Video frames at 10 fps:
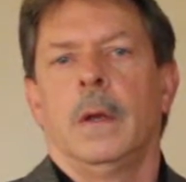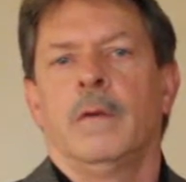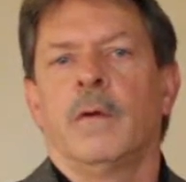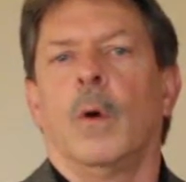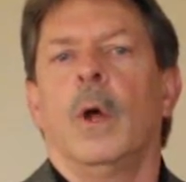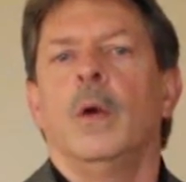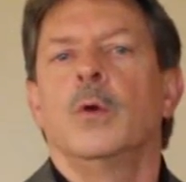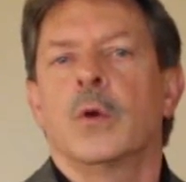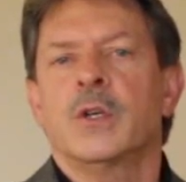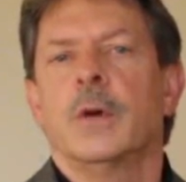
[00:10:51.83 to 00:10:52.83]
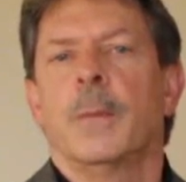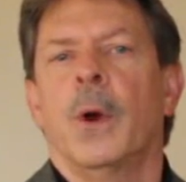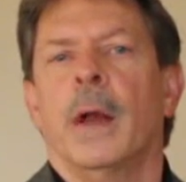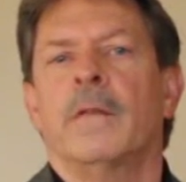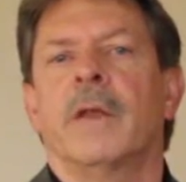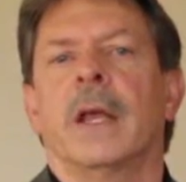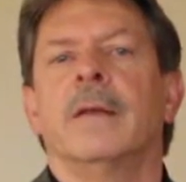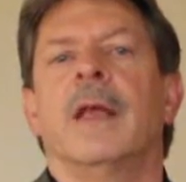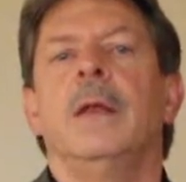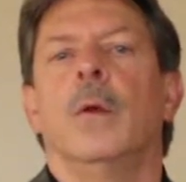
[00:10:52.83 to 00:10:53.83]
So nutritional products that
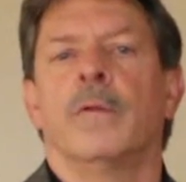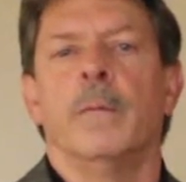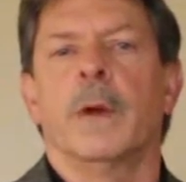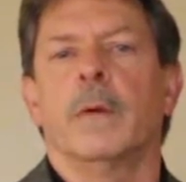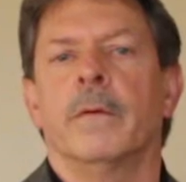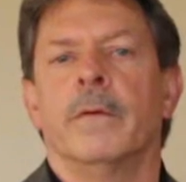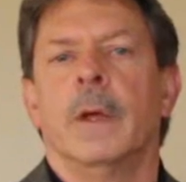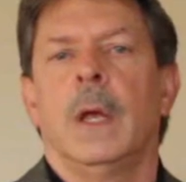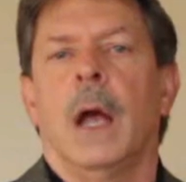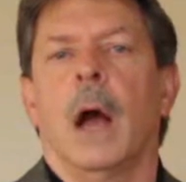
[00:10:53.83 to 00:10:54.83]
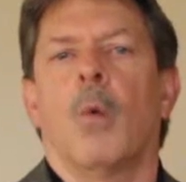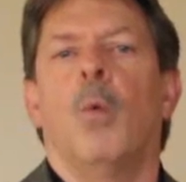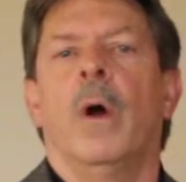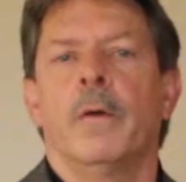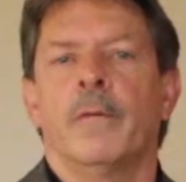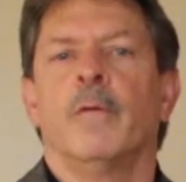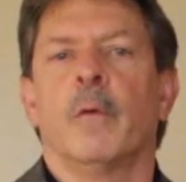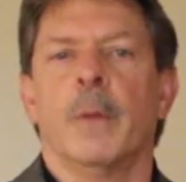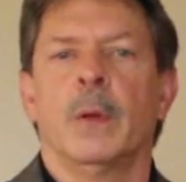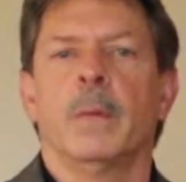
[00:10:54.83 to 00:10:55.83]
contain those minerals are wonderful
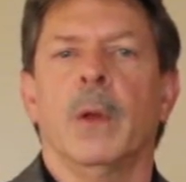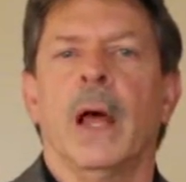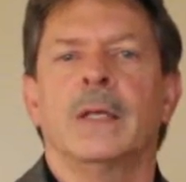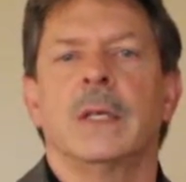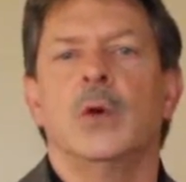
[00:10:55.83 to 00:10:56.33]
for building blocks,